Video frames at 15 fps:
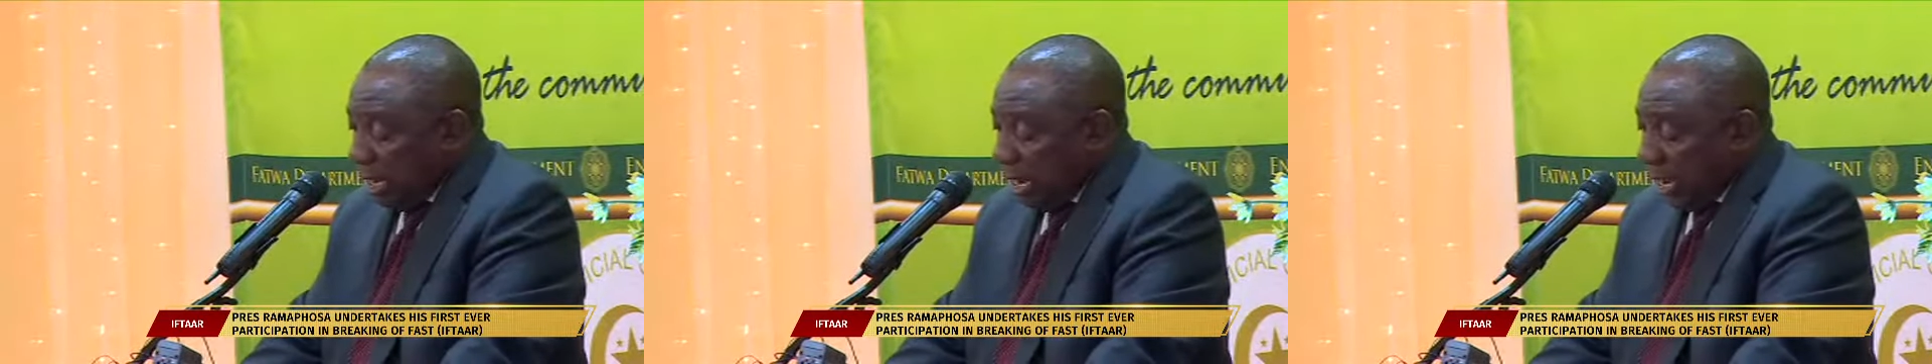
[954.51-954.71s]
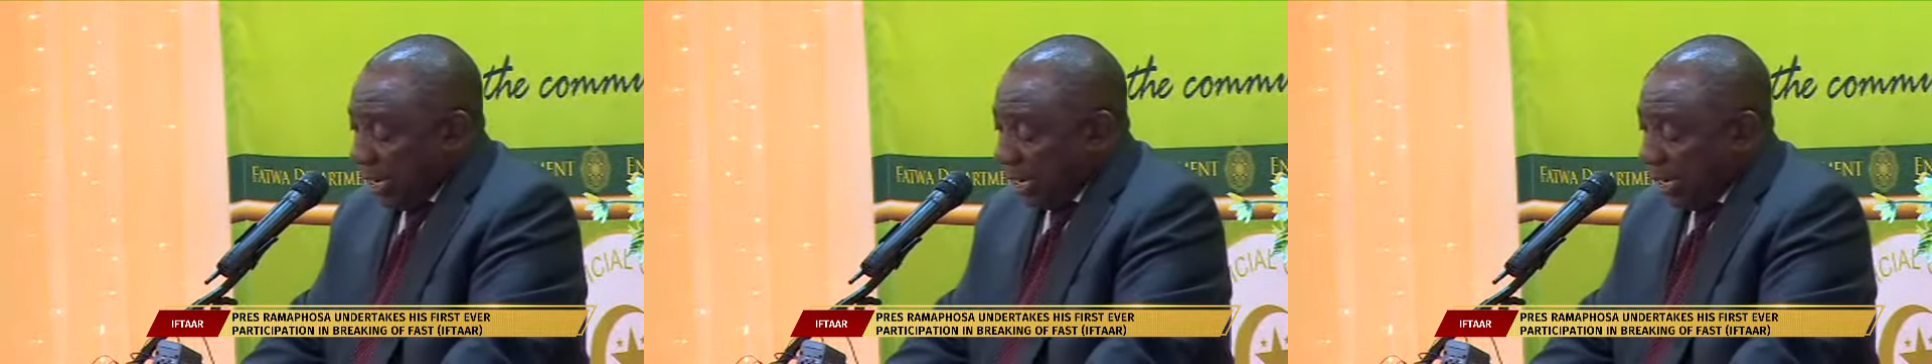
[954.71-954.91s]

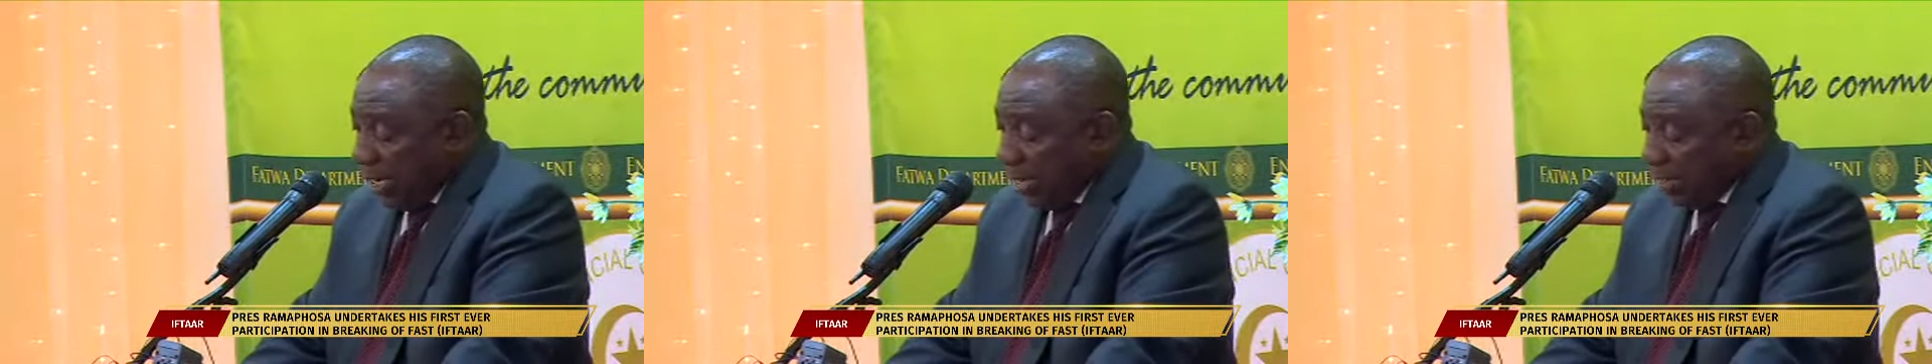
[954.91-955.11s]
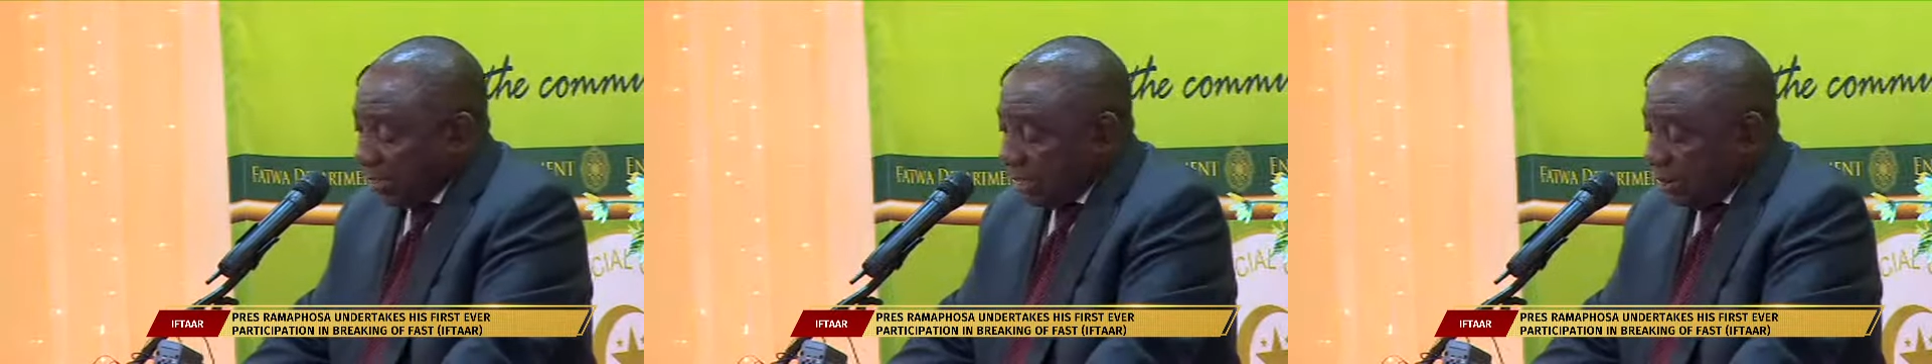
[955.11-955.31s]

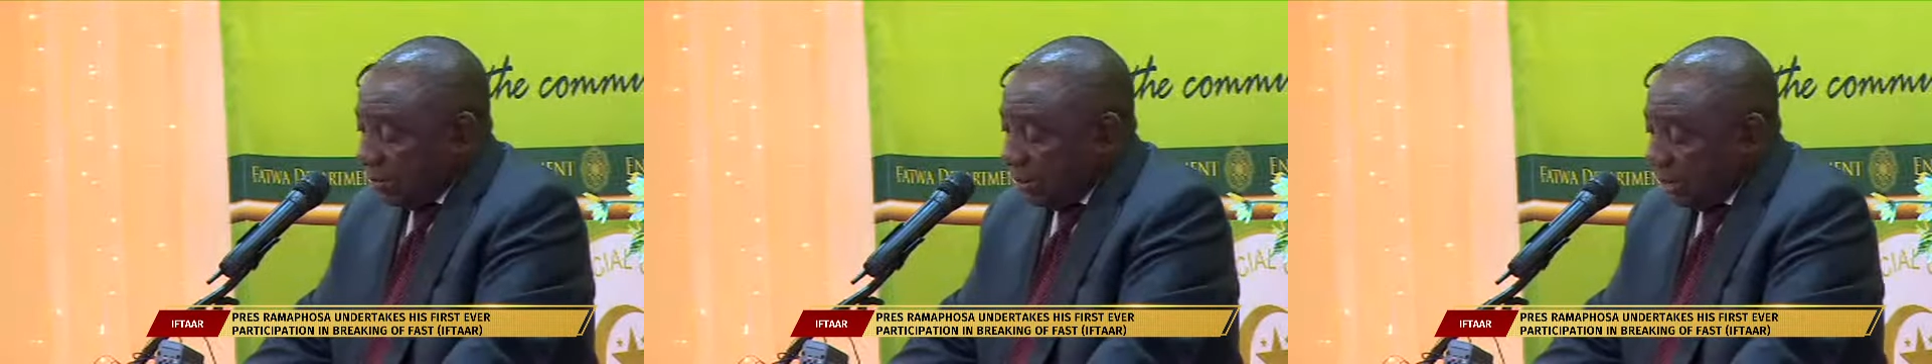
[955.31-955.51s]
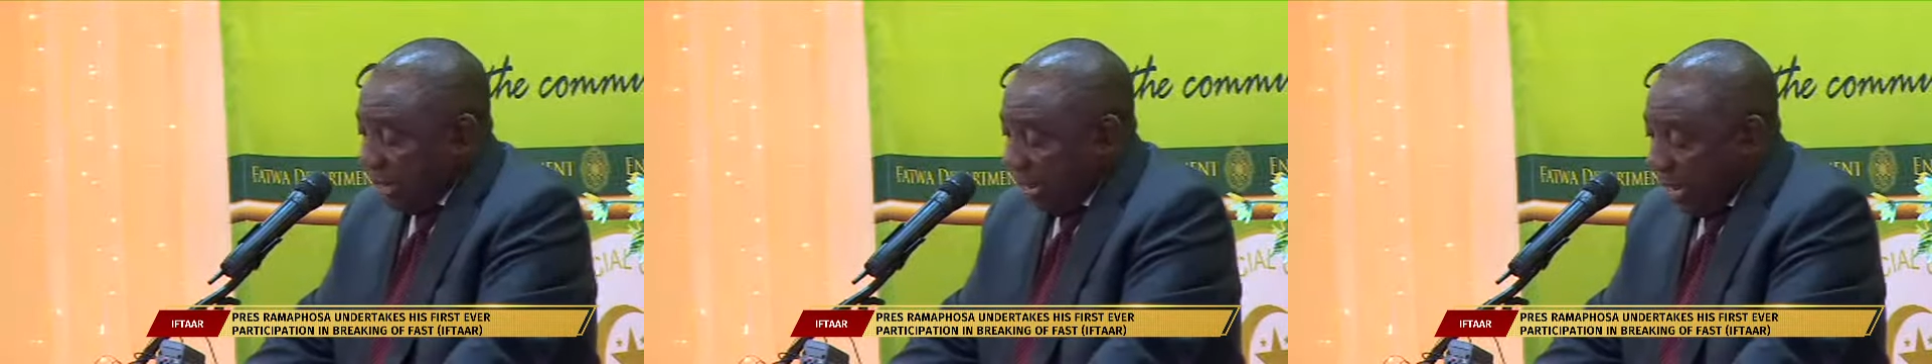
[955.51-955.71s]
against
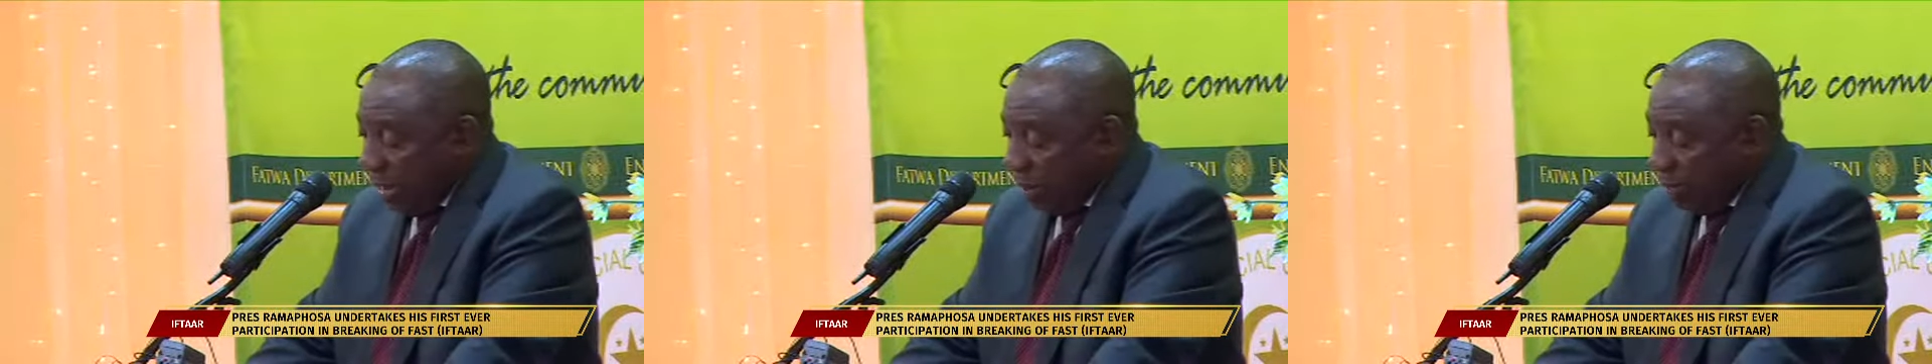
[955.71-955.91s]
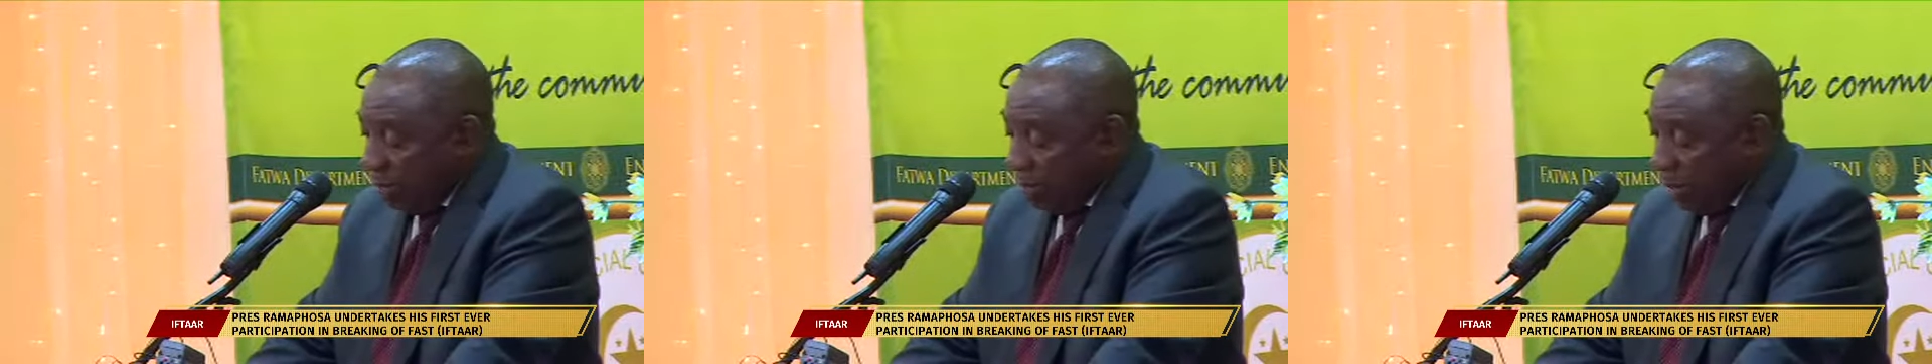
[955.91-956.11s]
our
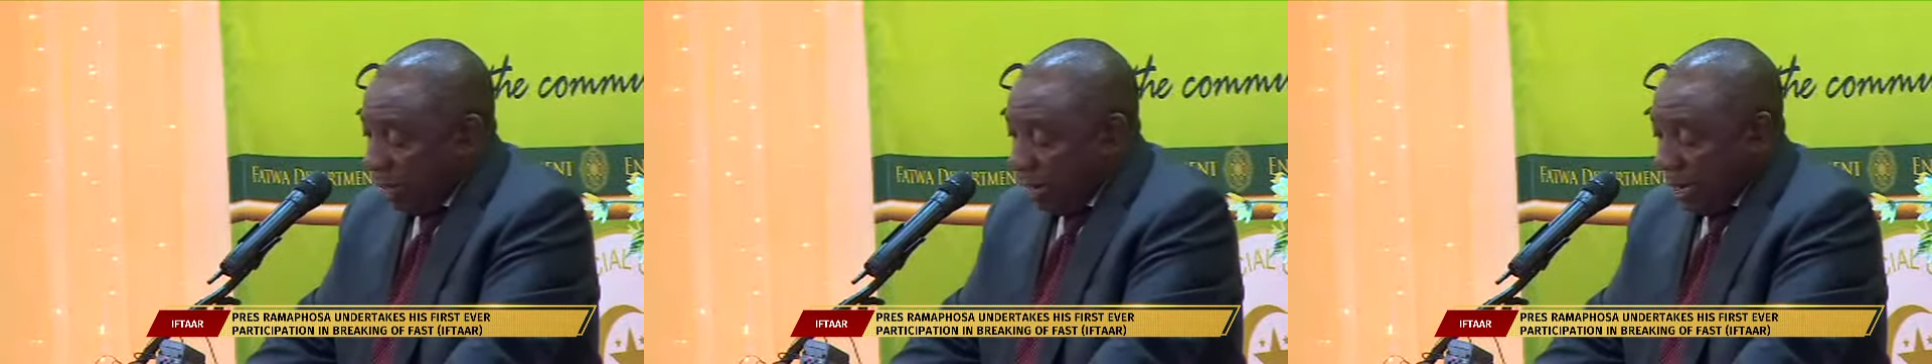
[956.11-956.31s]
name